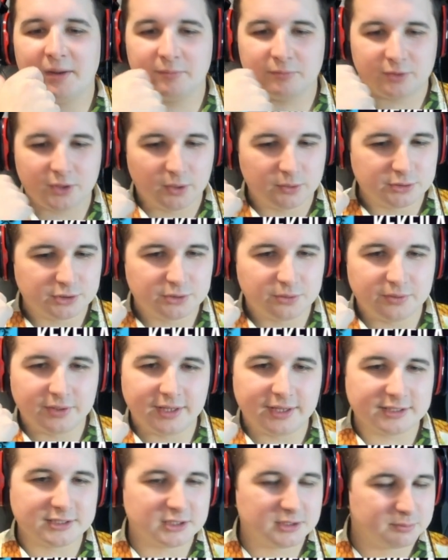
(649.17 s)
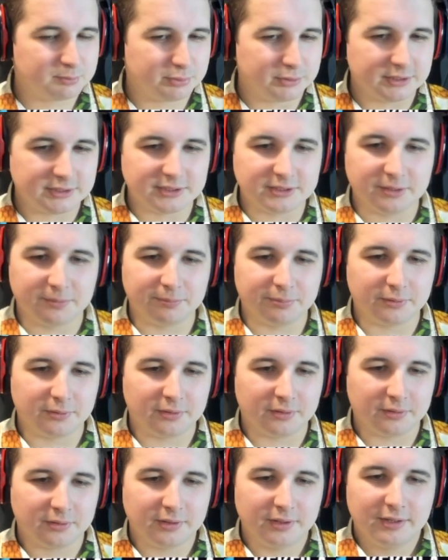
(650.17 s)
goes through this. Pretty
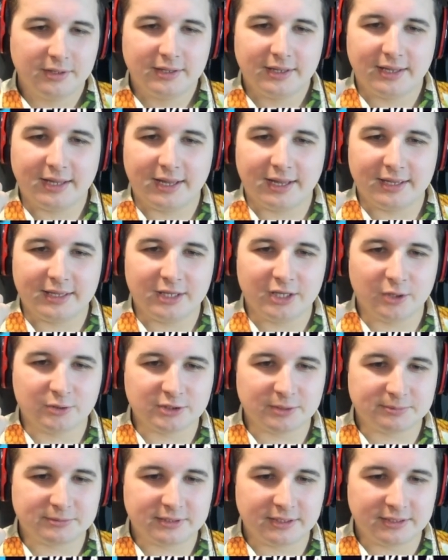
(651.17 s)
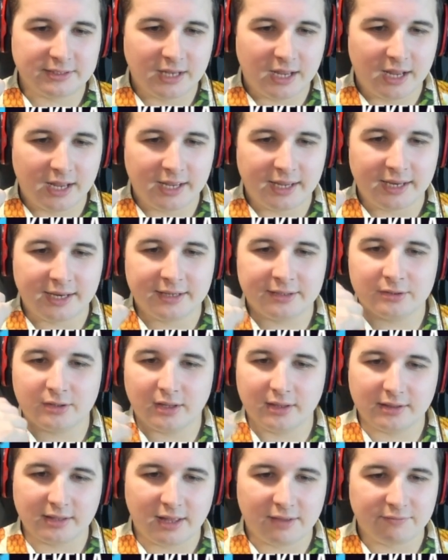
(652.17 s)
simple. He goes up to 9,
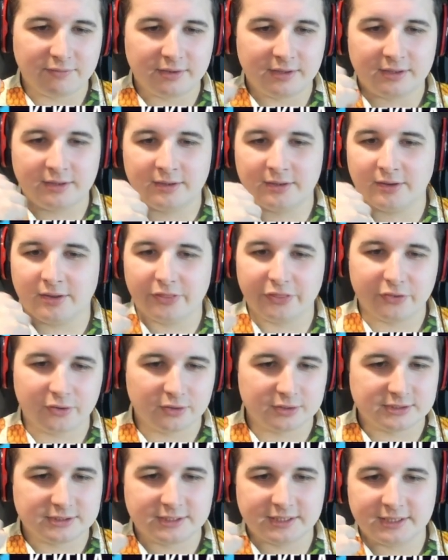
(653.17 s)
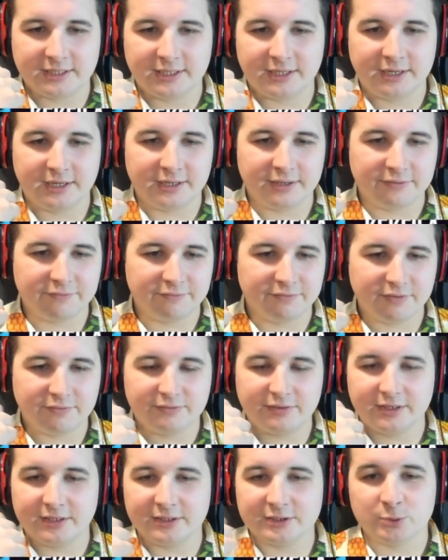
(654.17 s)
11, 13,
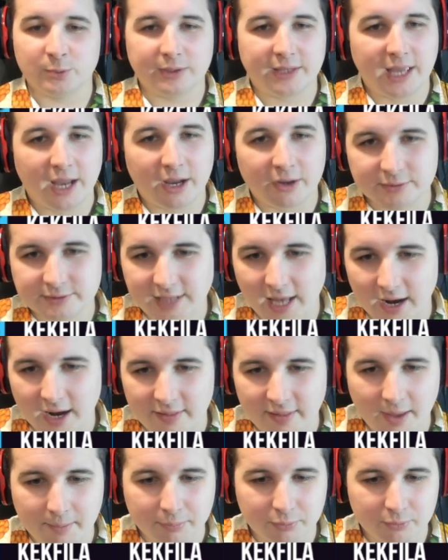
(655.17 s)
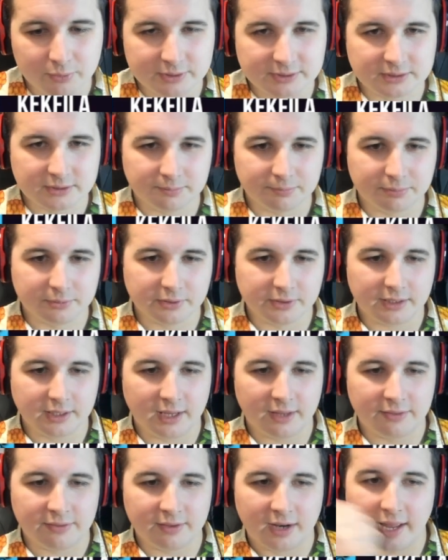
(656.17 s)
15. So he counters out of that pretty simply.
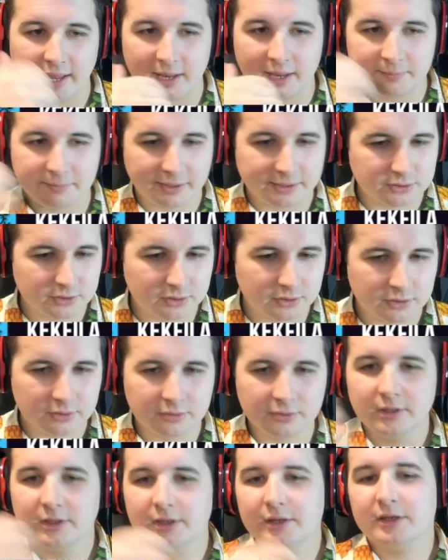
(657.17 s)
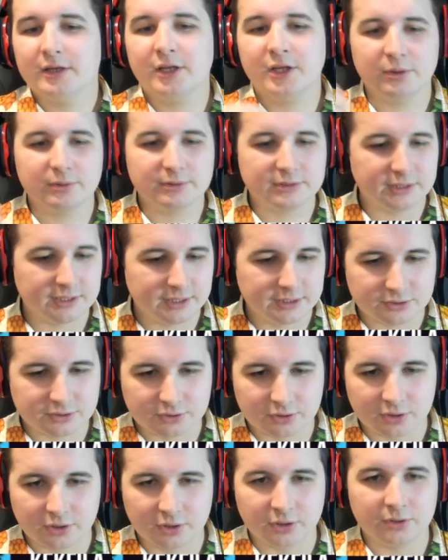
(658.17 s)
And then I end my turn. He goes to his
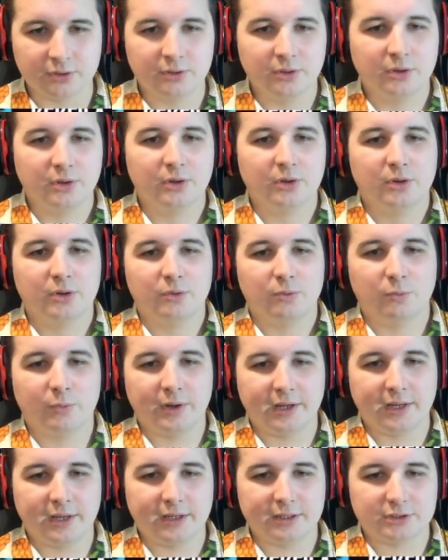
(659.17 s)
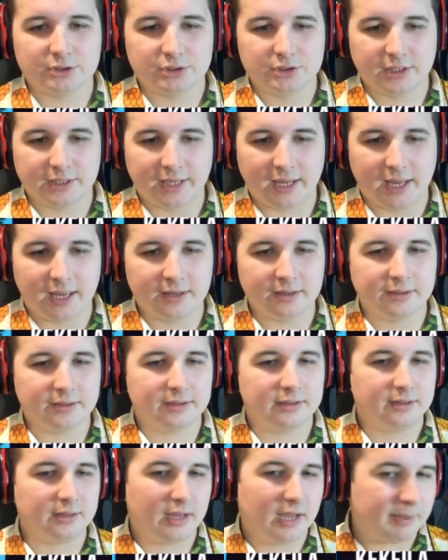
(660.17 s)
turn, which, again,
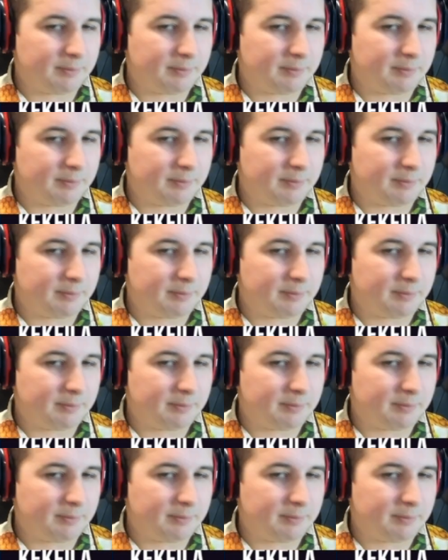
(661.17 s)
I